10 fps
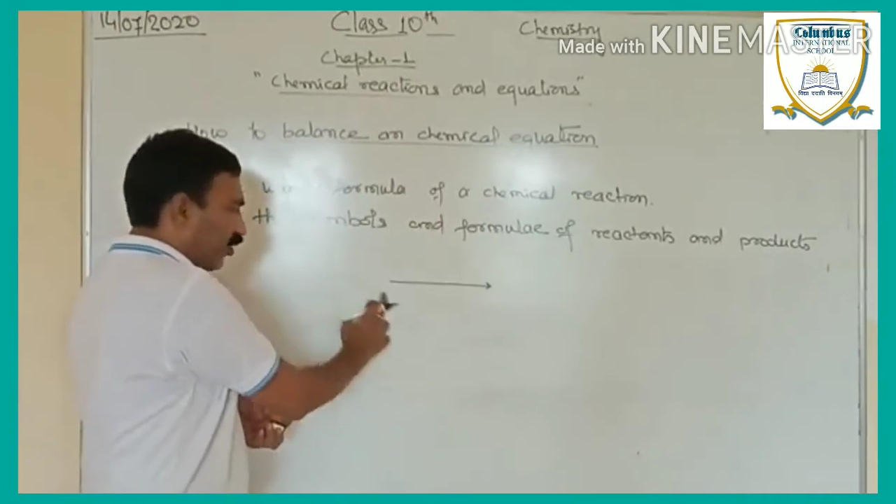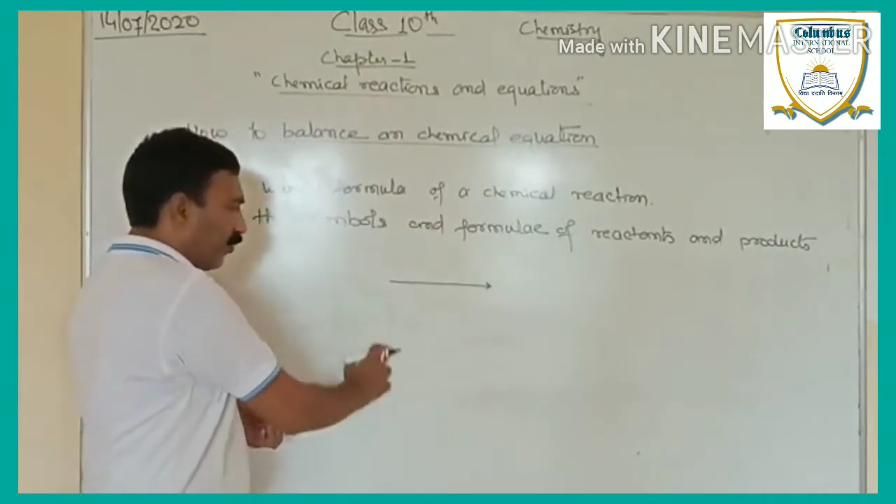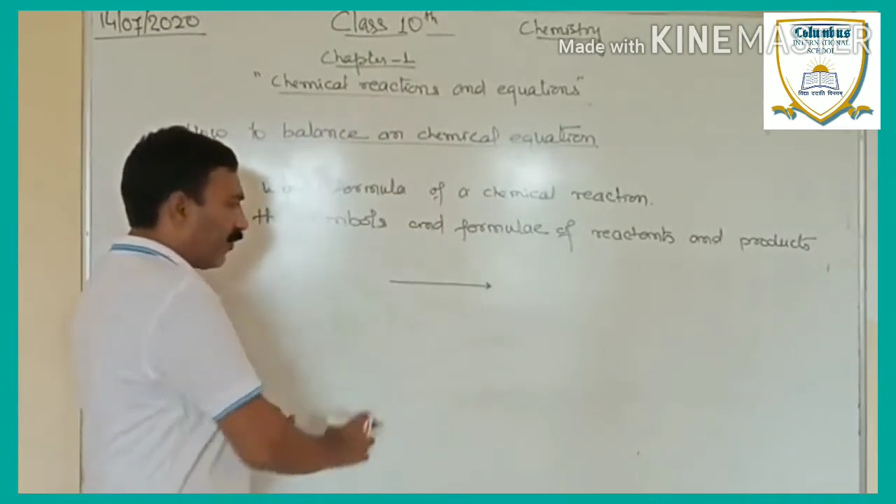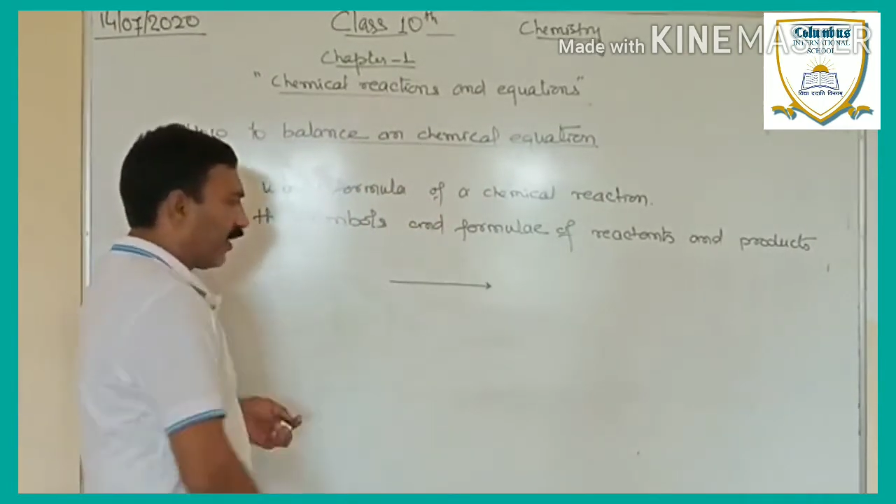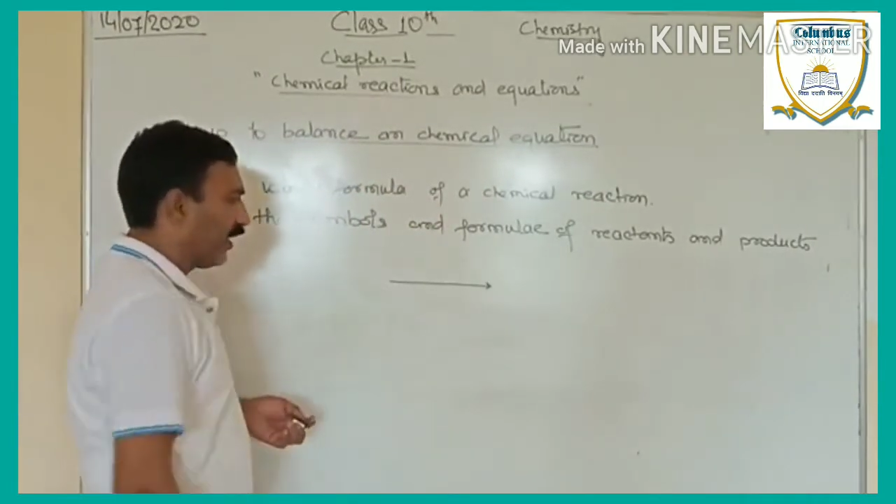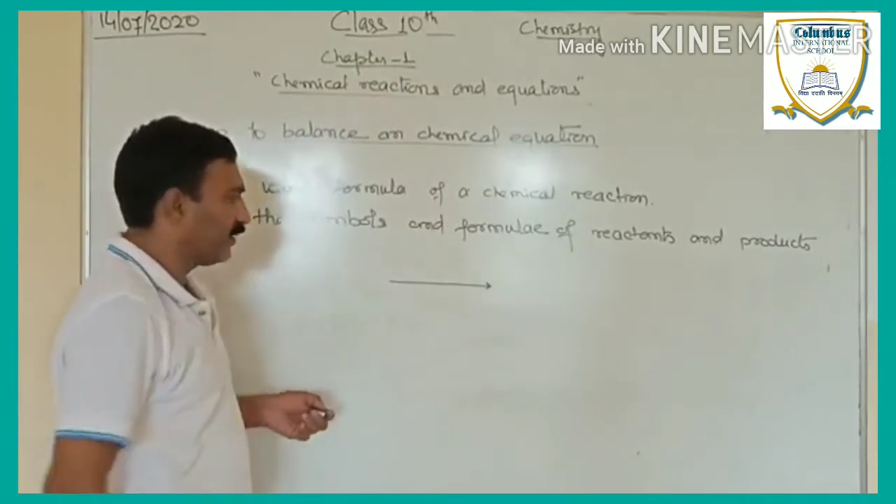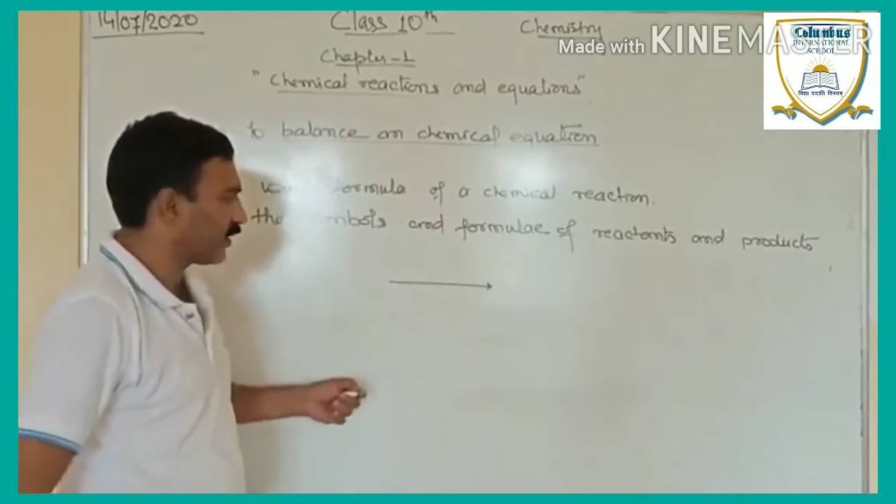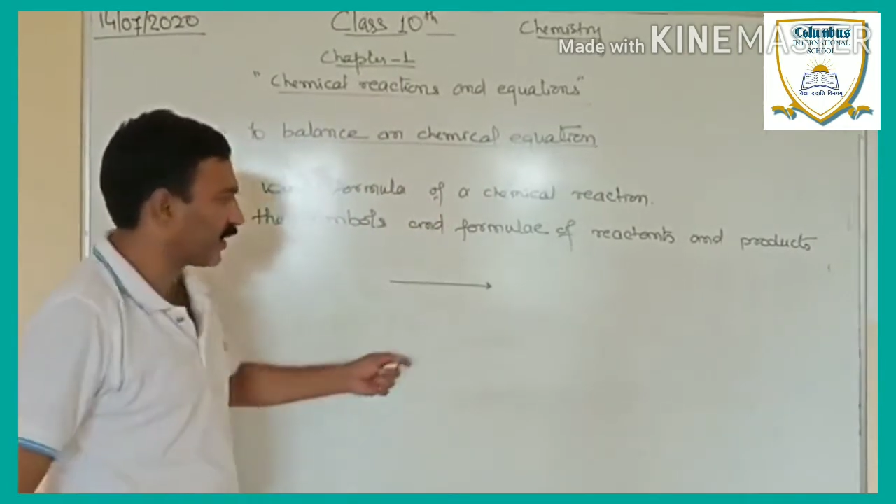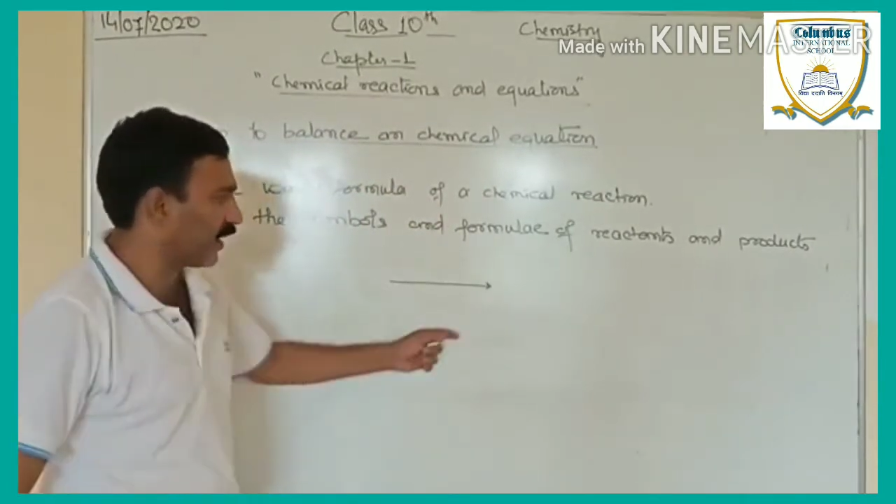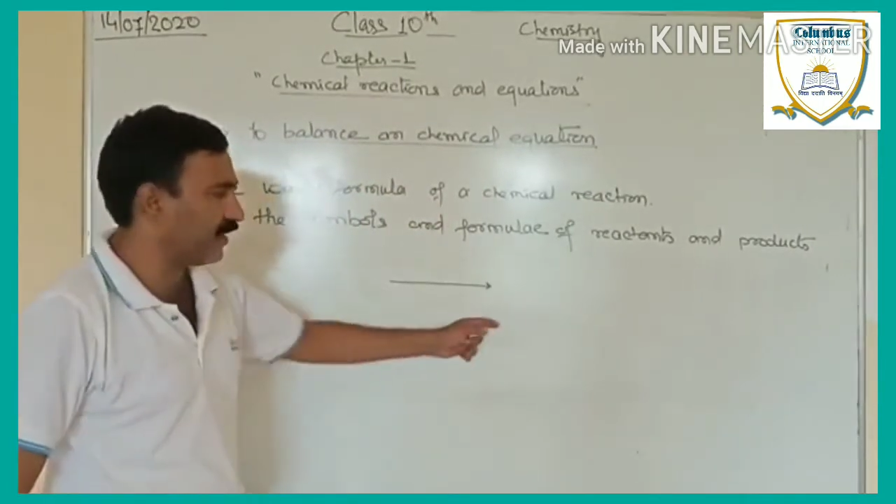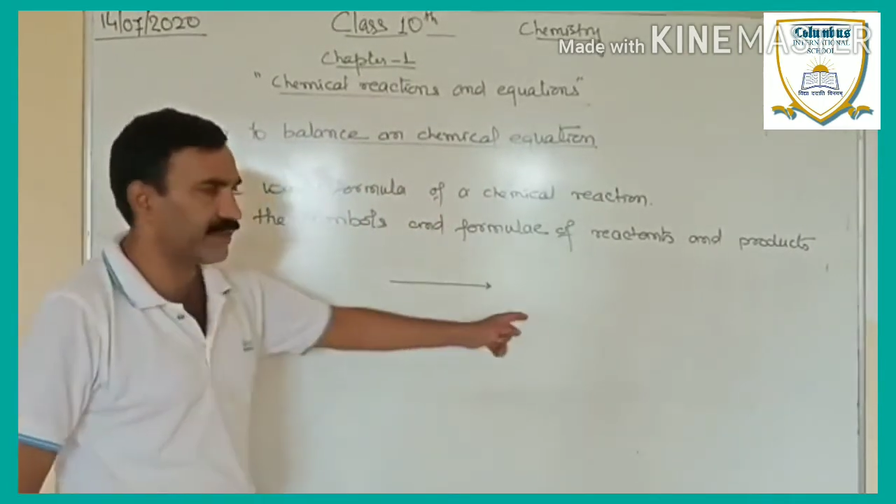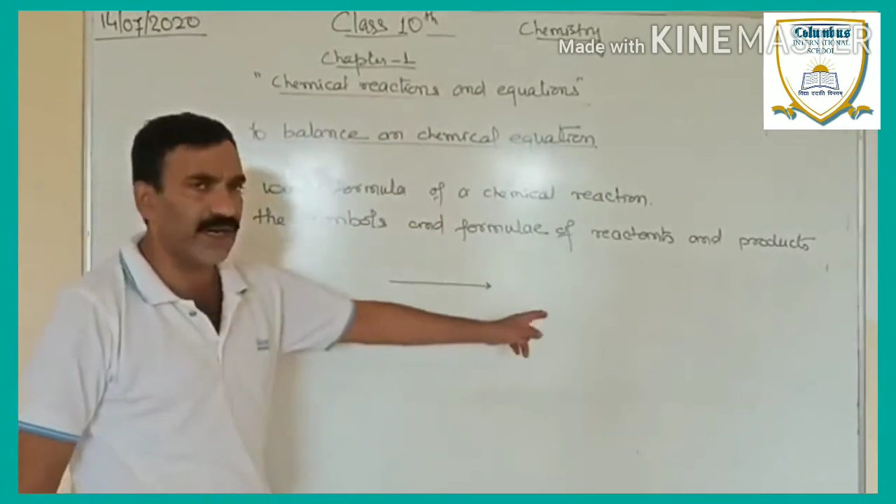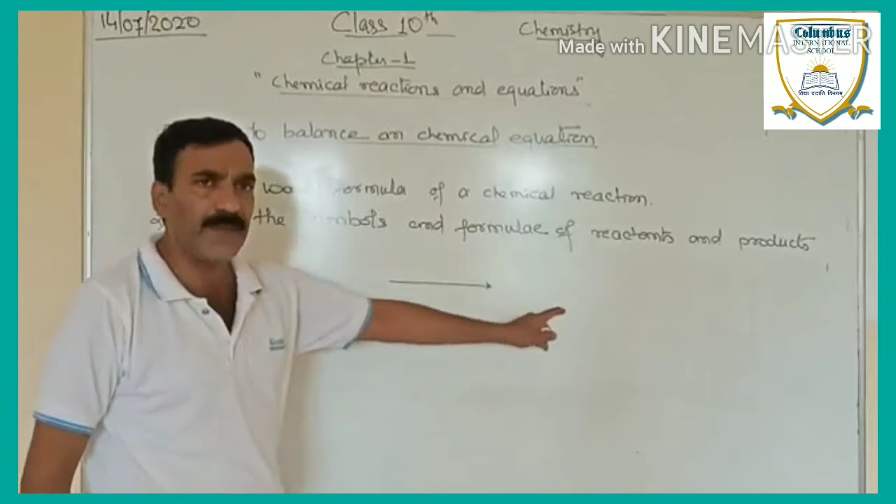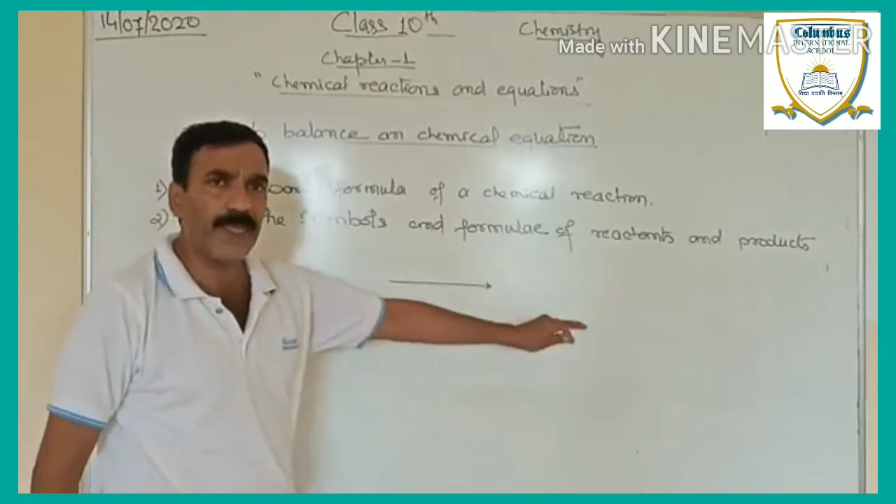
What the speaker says: group and the second is the